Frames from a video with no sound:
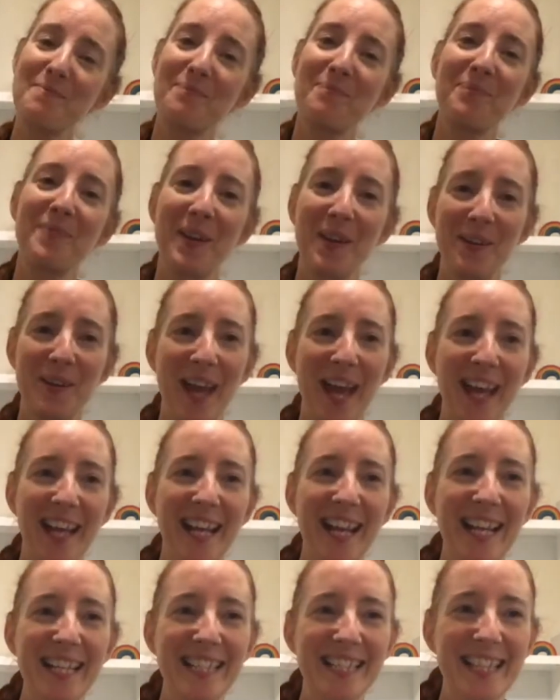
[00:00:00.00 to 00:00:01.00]
Okay,
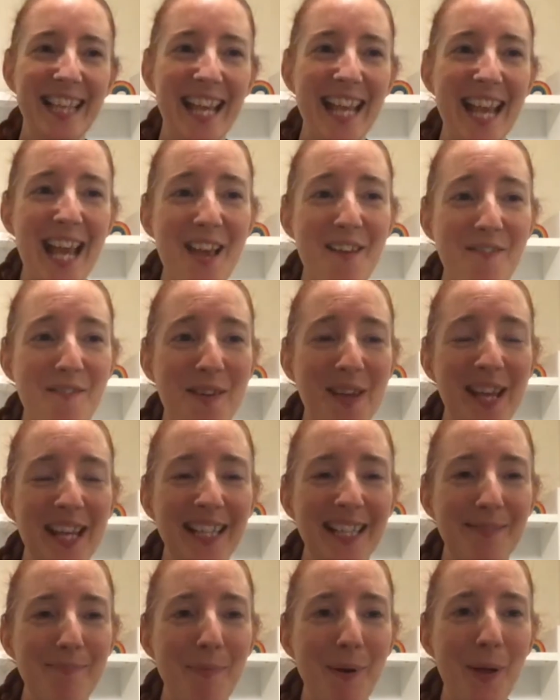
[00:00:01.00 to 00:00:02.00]
let's see if we
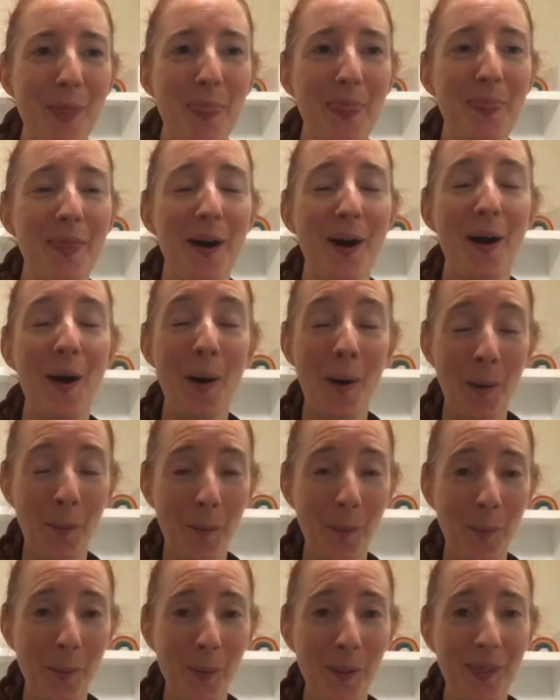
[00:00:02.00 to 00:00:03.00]
can put the
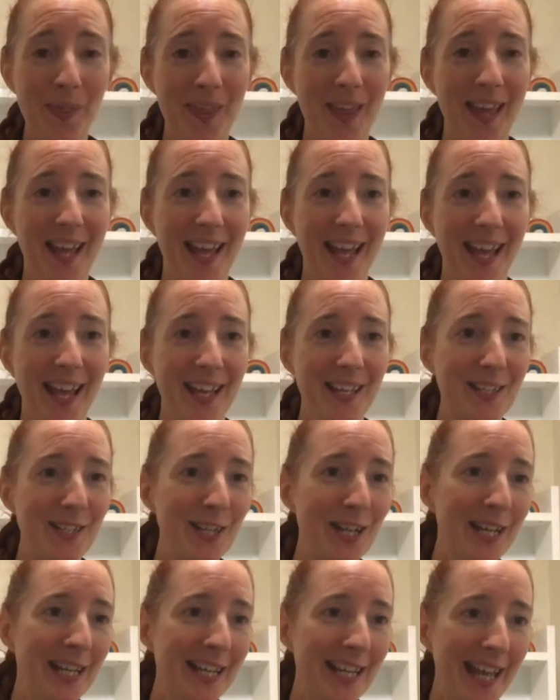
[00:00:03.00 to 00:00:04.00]
whole thing
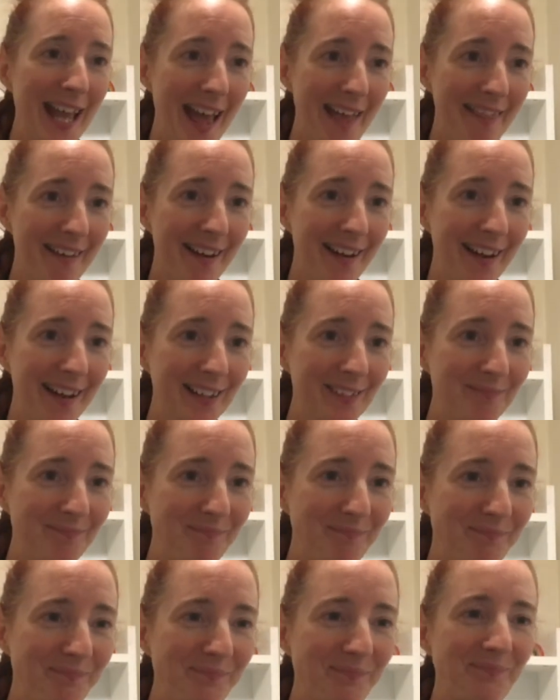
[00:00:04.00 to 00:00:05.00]
together.
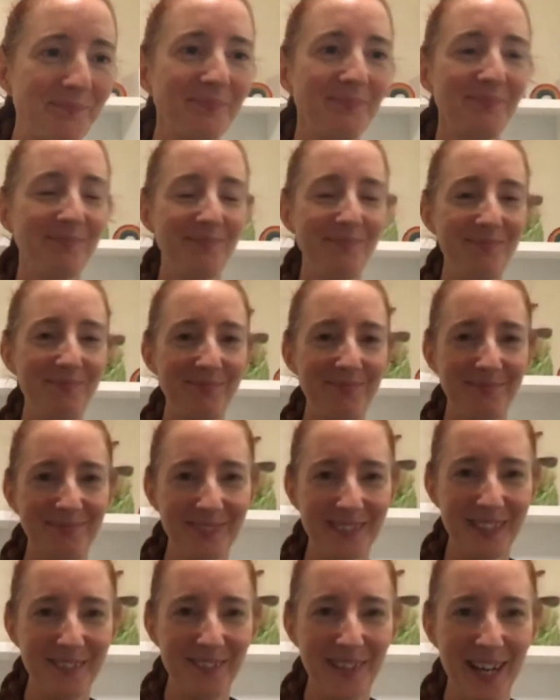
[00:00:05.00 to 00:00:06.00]

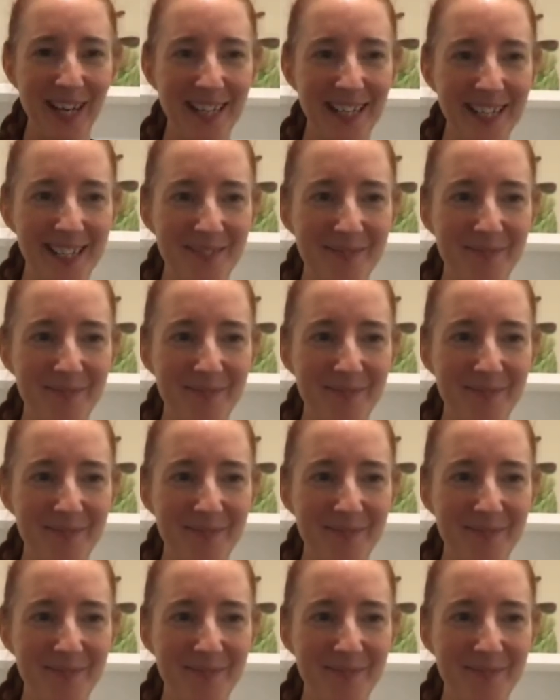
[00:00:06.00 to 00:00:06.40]
Right,